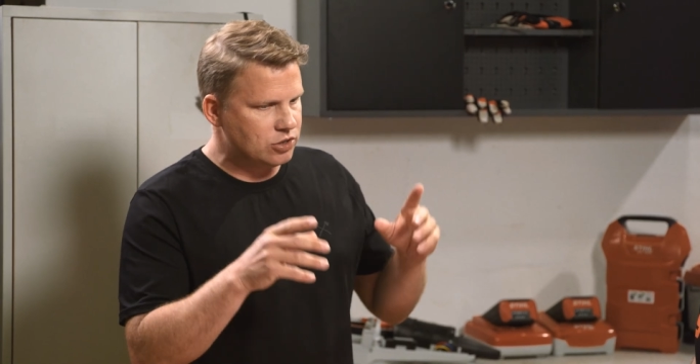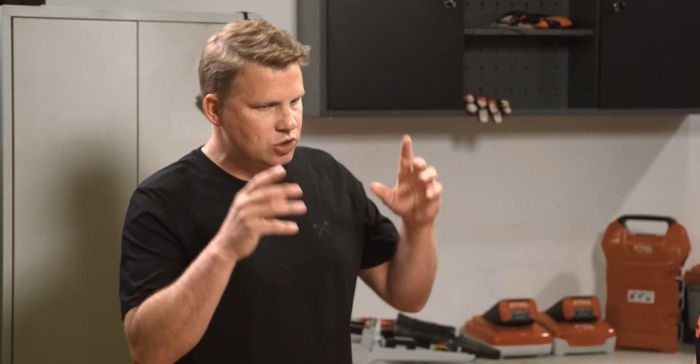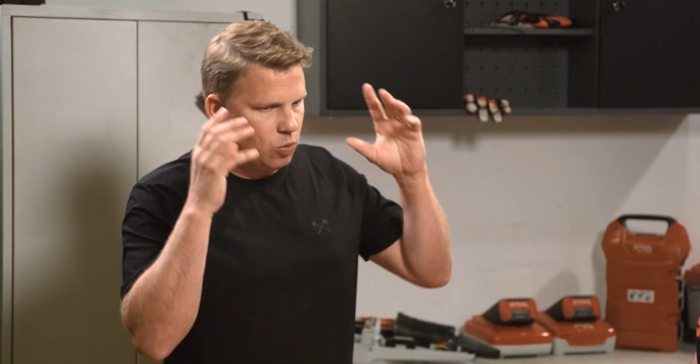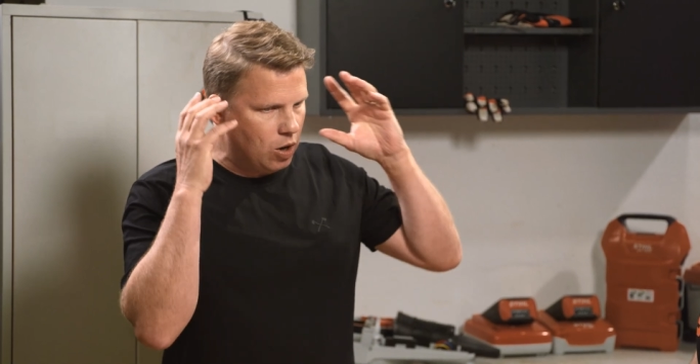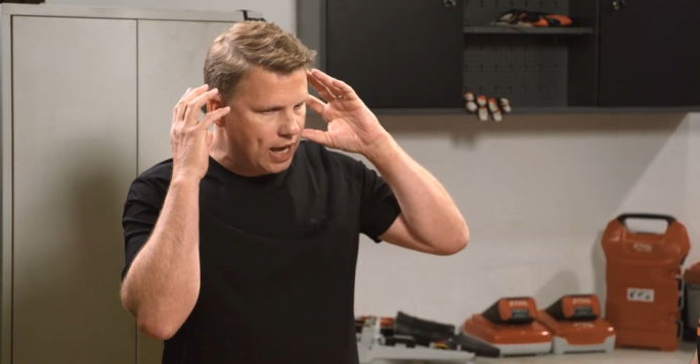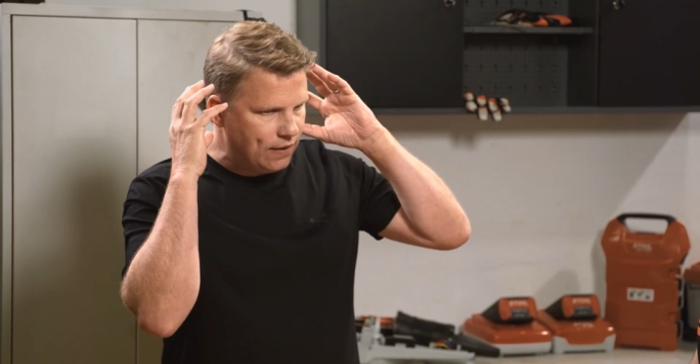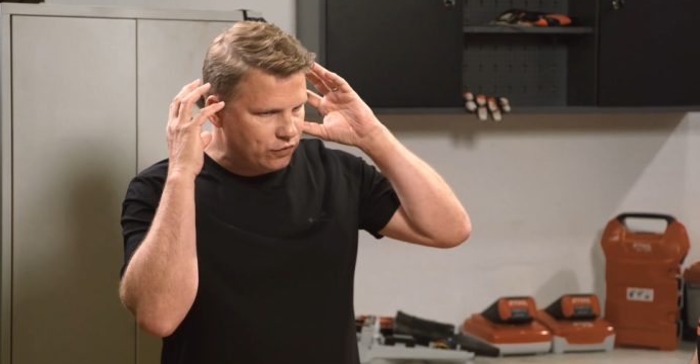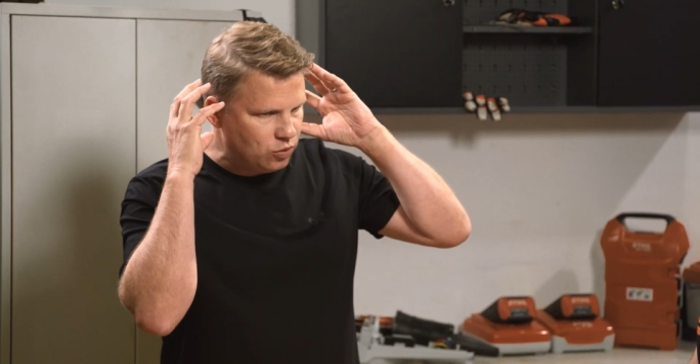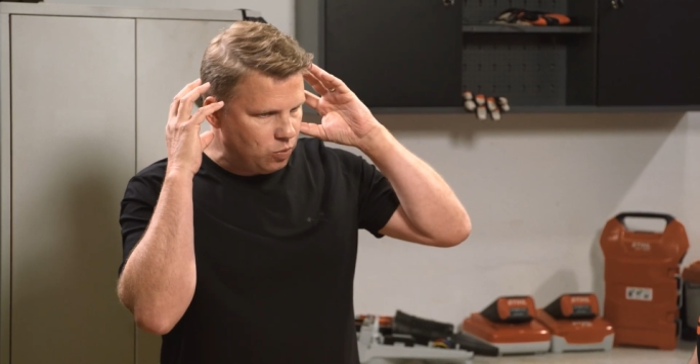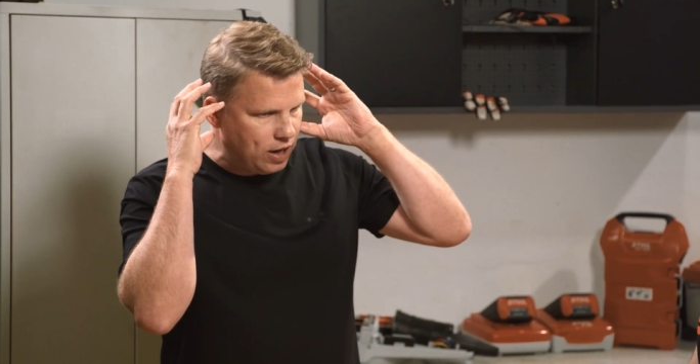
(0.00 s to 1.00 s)
Do I have
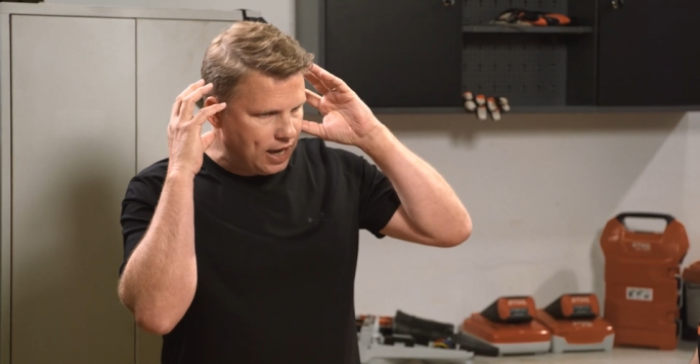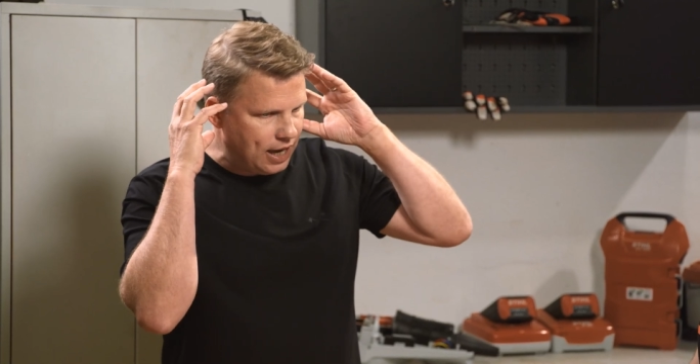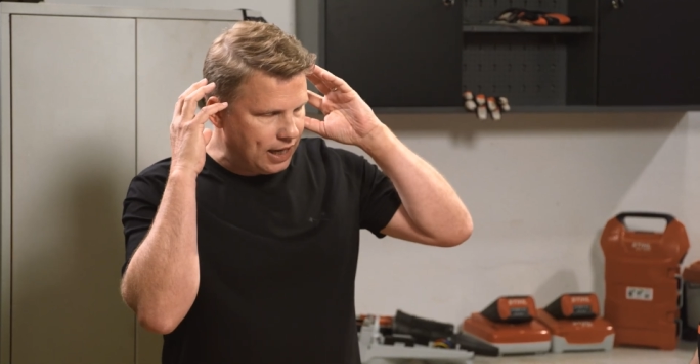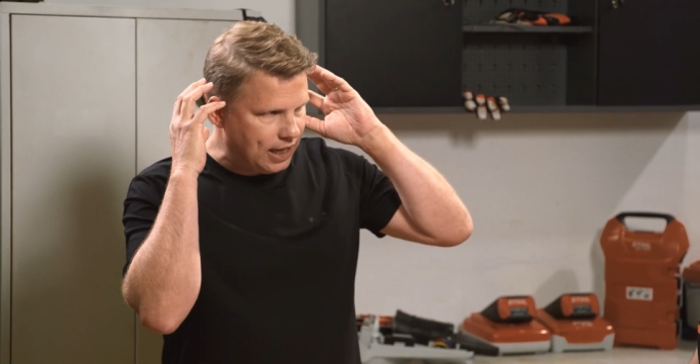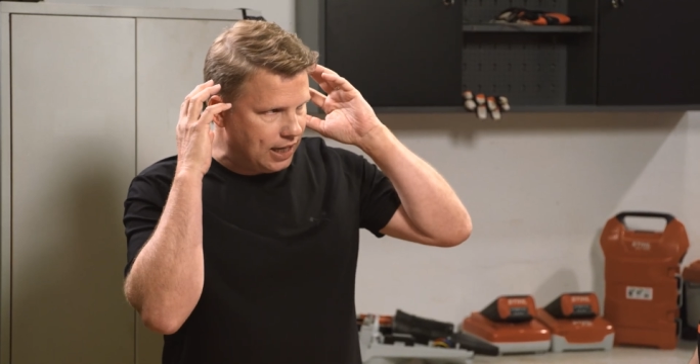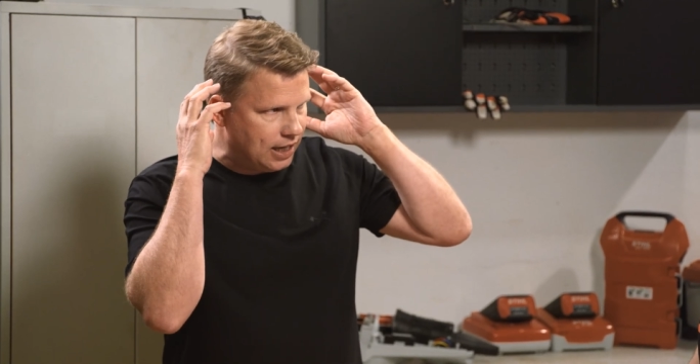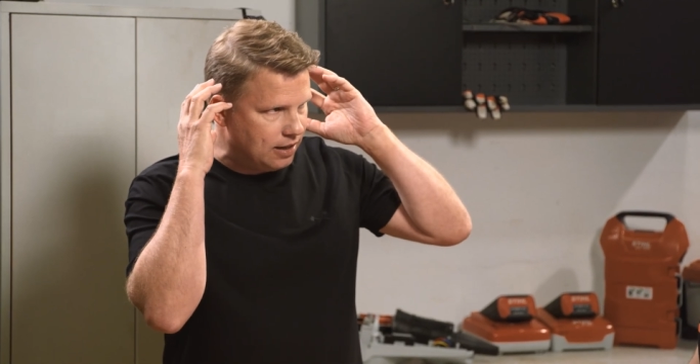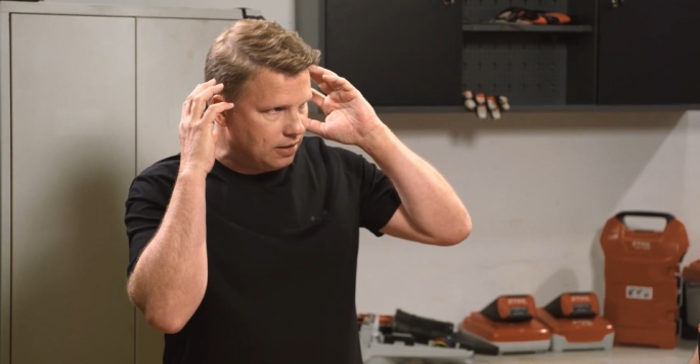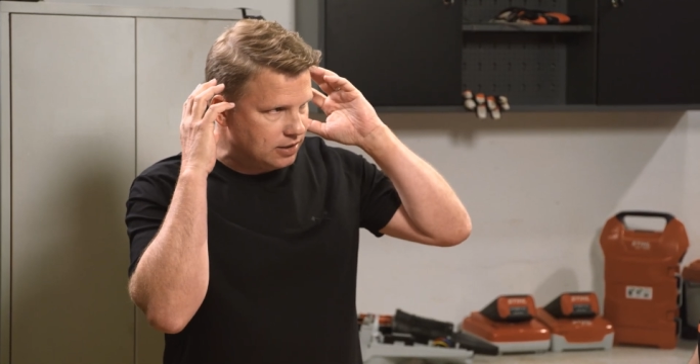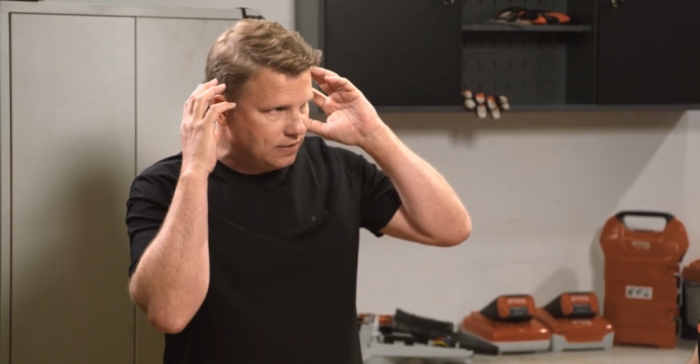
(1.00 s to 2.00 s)
to wear
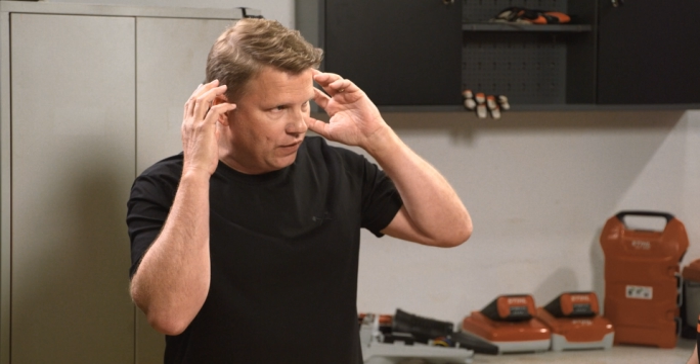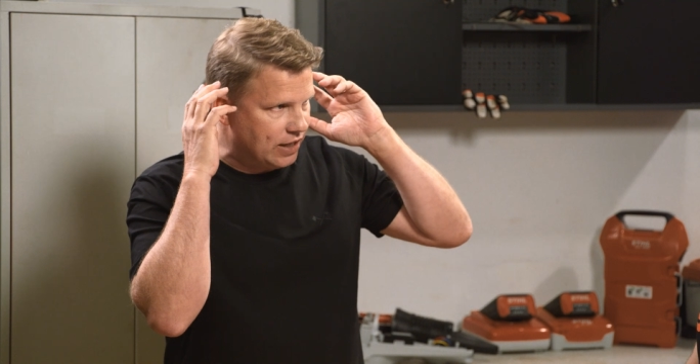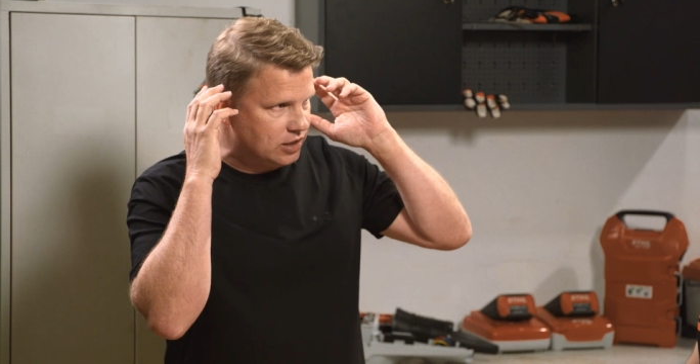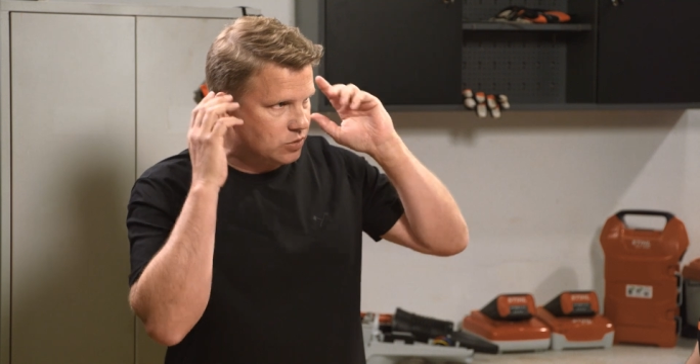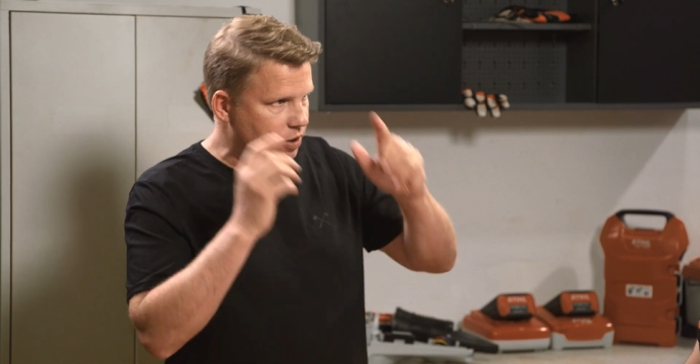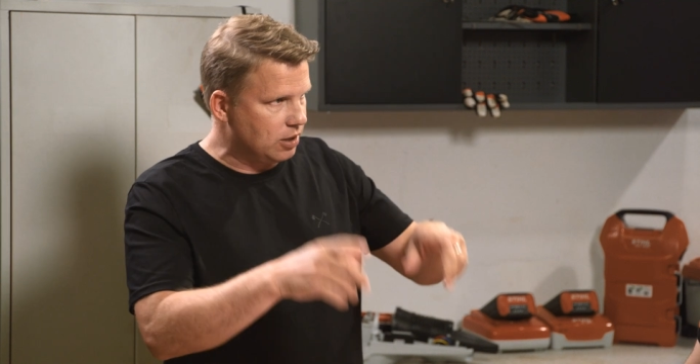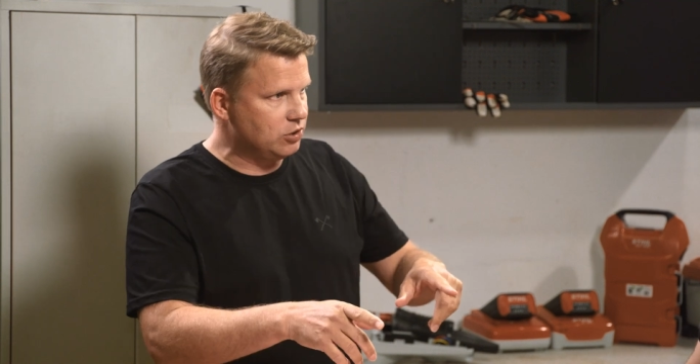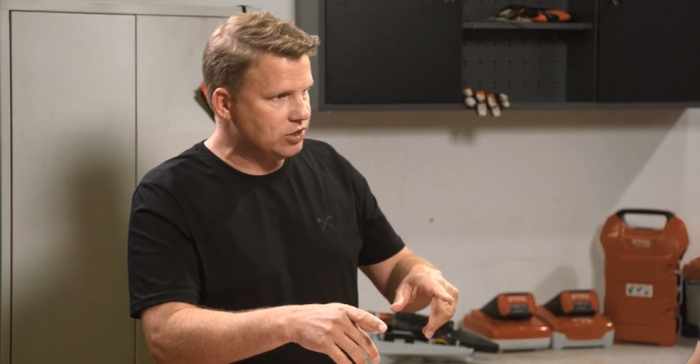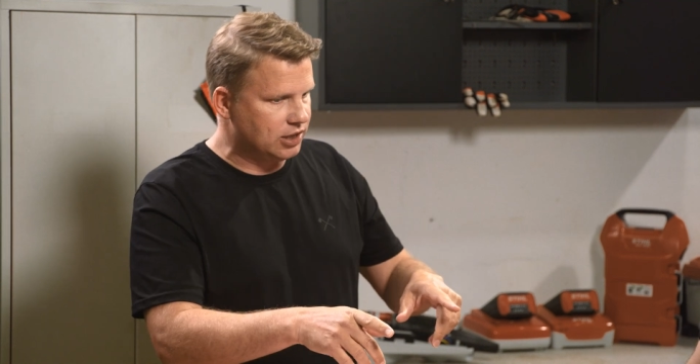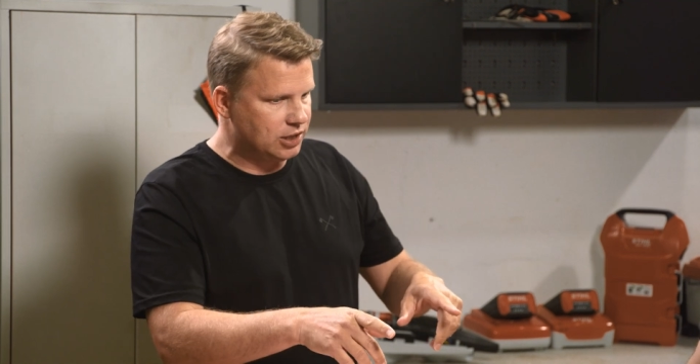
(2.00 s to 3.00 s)
ear defenders when I'm
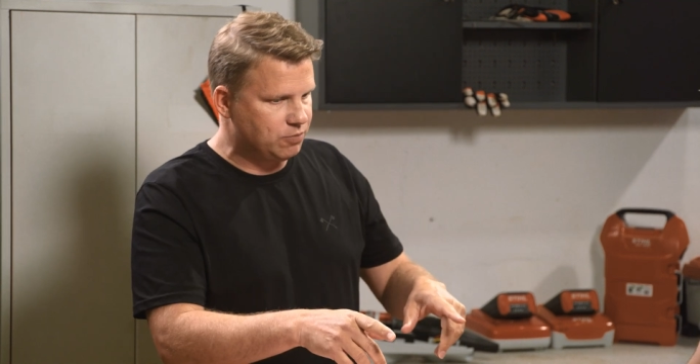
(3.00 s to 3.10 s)
using these